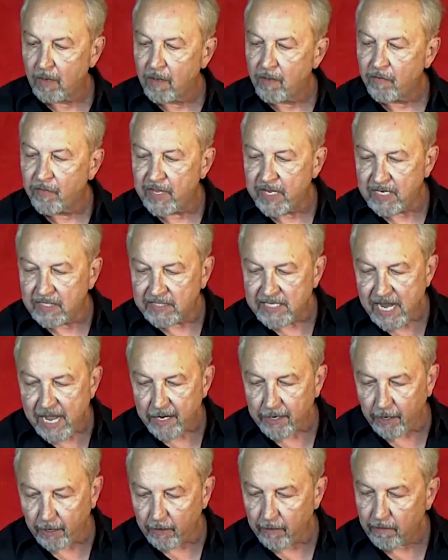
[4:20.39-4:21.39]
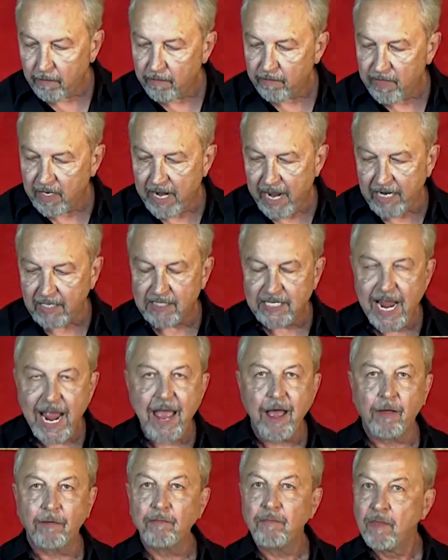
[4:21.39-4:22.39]
The tenor, the next
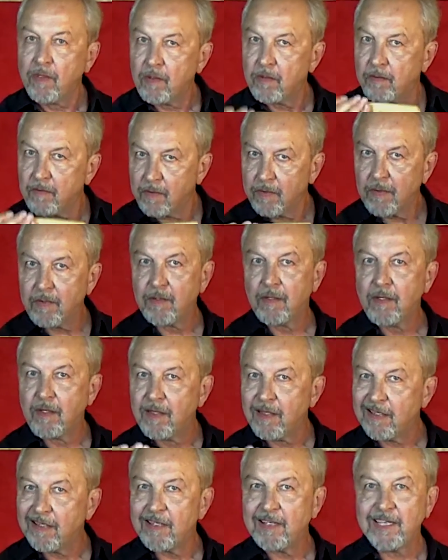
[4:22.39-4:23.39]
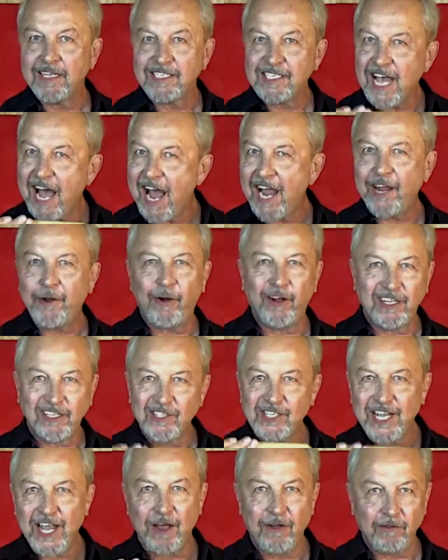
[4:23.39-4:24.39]
down, is higher in
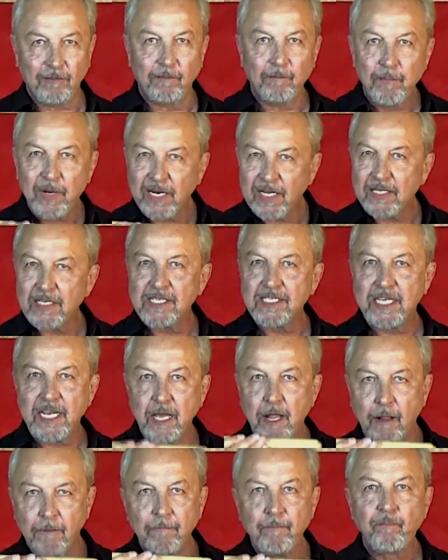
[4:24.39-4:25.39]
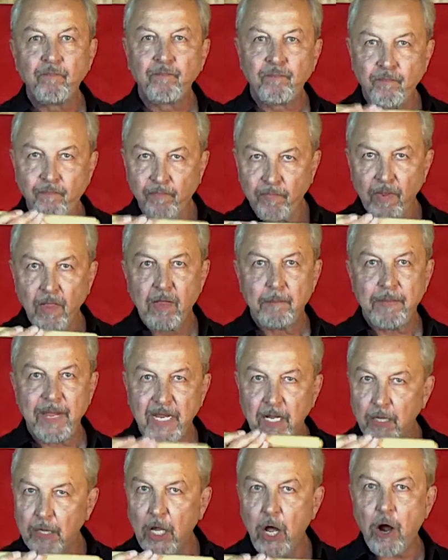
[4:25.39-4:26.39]
tone, but it's still,
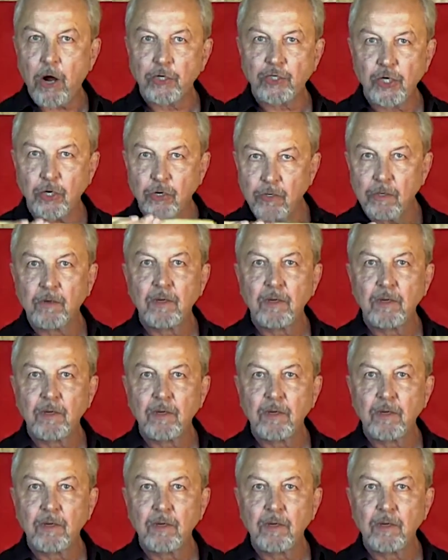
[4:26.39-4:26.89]
being a larger